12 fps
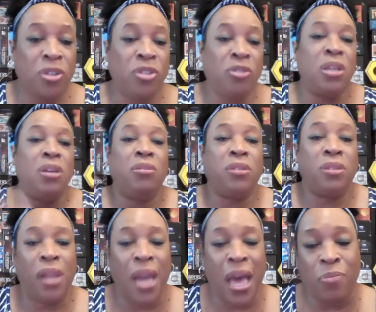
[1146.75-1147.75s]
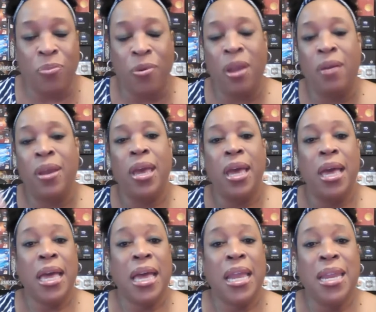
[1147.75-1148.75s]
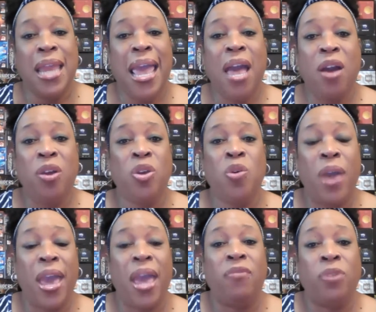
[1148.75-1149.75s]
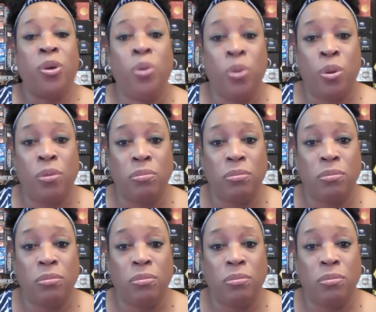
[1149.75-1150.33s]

You didn't go to the library. Now you have Google.